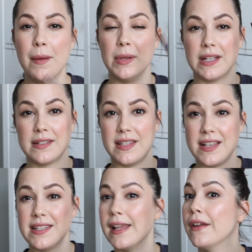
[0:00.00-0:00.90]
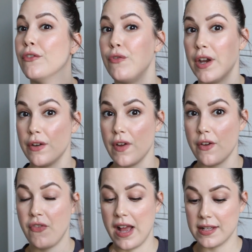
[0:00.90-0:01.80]
because these set very,
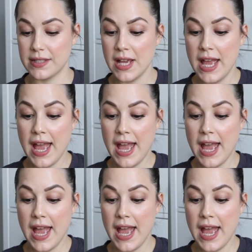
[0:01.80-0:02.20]
very fast.